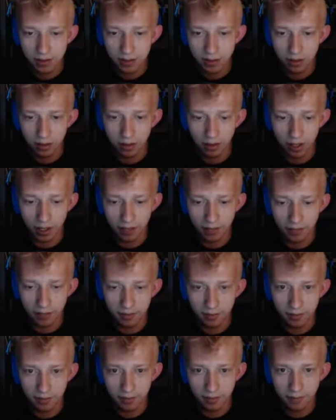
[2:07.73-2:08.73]
Alright.
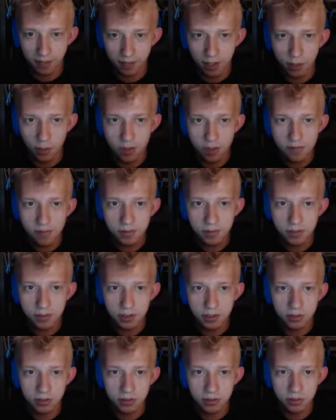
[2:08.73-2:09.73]
We haven't
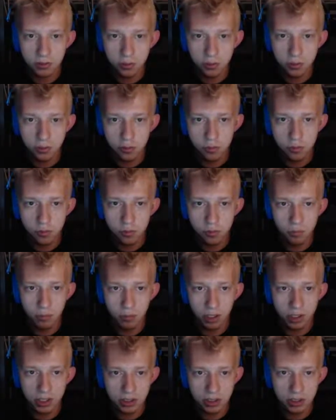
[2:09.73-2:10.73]
done too
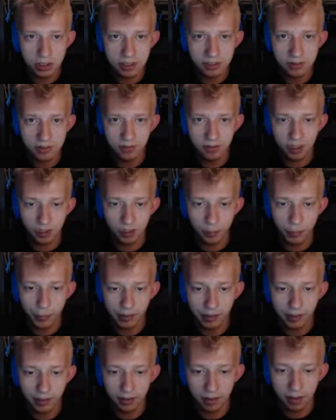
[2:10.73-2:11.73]
much in
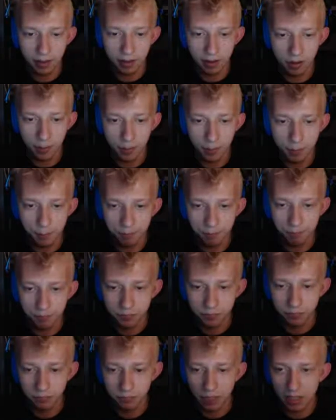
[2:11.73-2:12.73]
developing
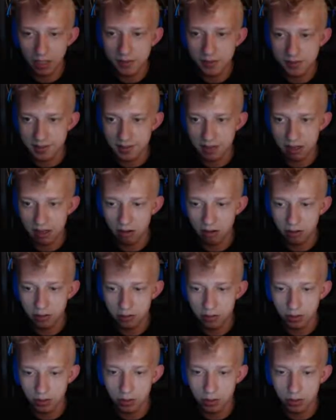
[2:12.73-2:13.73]
Miles's
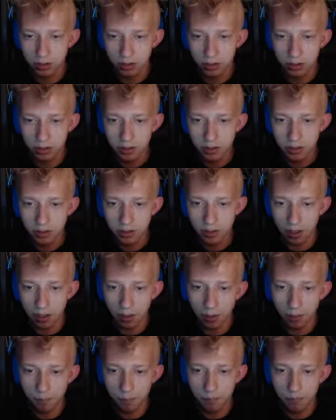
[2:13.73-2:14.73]
character.
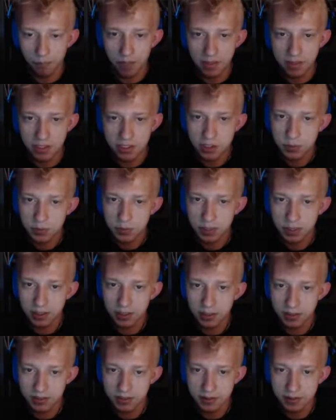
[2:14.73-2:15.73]
And that's just
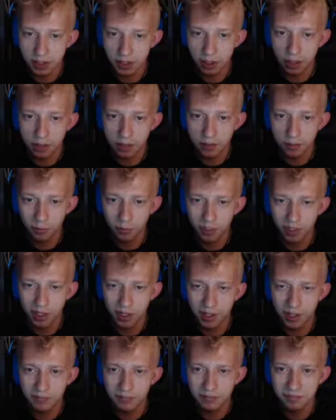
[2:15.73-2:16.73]
because, you know, I don't want
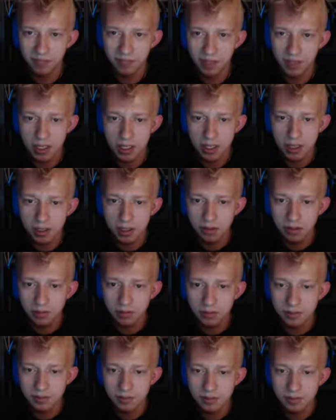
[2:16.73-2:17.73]
to,
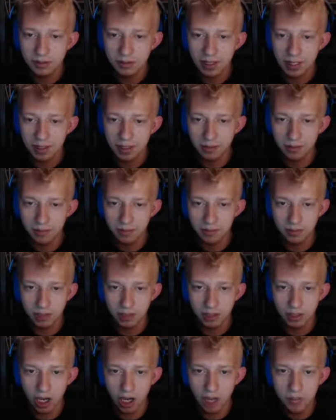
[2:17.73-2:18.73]
like,
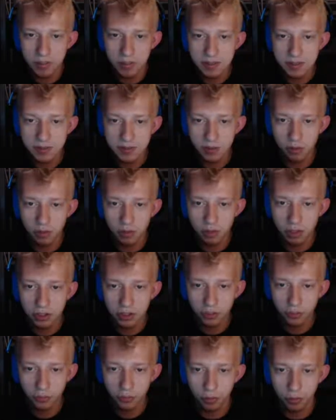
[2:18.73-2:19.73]
copy so
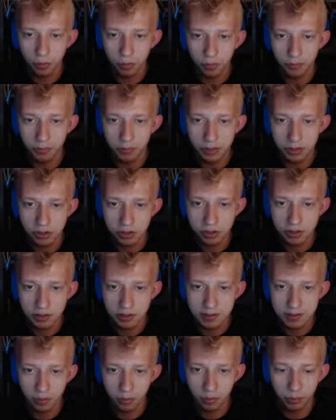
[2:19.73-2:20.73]
much from the Venturian
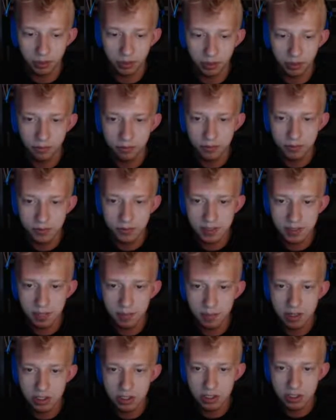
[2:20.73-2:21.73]
Tale playthroughs that I
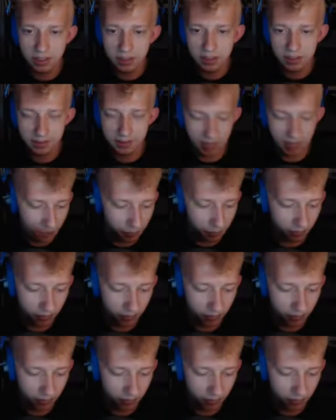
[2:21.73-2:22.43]
mentioned at the top of